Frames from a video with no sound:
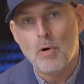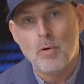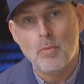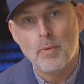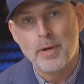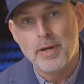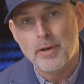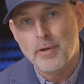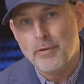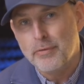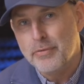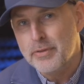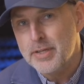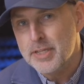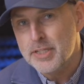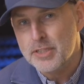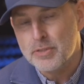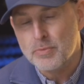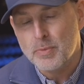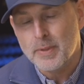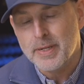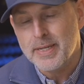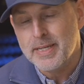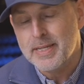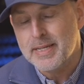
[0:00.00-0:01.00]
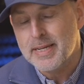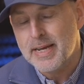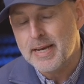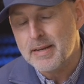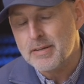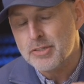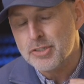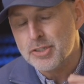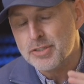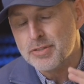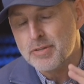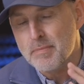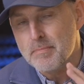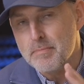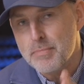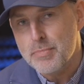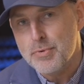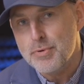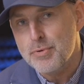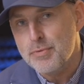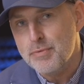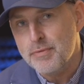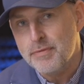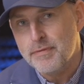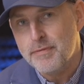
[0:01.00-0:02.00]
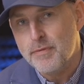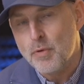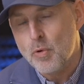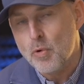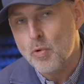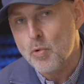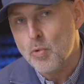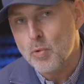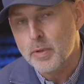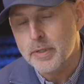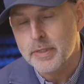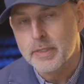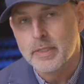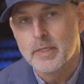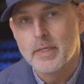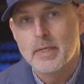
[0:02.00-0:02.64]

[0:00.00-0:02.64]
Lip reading: went on this week and just move forward.